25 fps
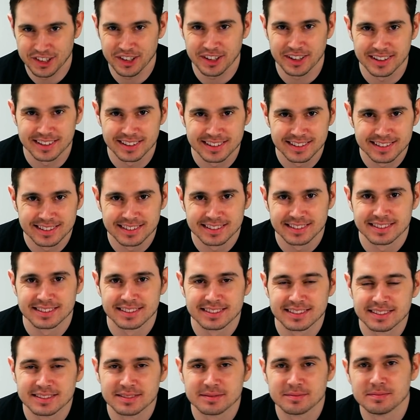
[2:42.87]

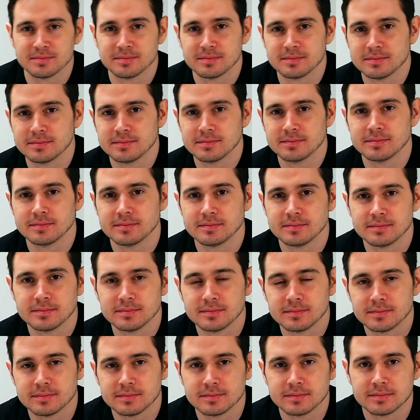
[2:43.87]

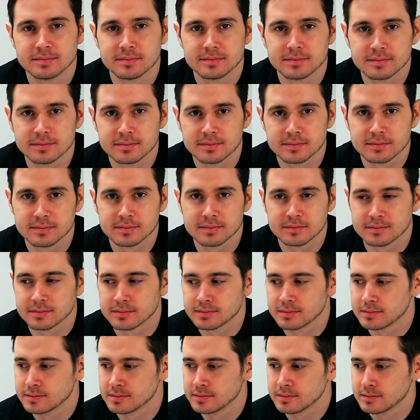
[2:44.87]

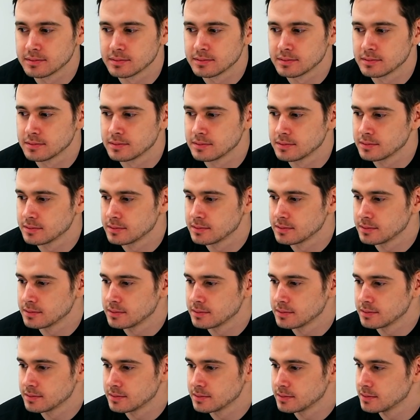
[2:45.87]

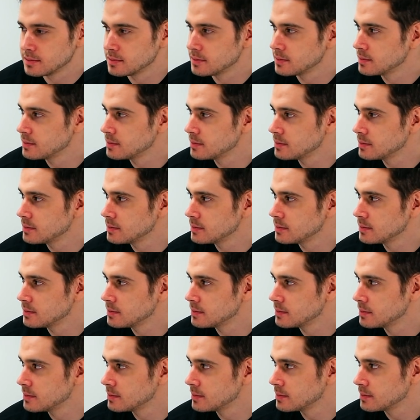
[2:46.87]

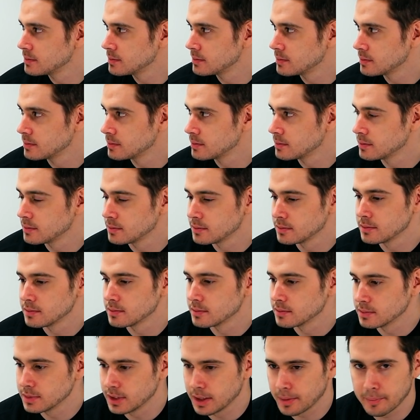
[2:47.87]

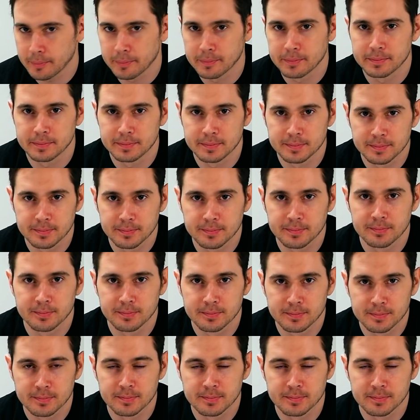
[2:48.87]
This person isn't speaking.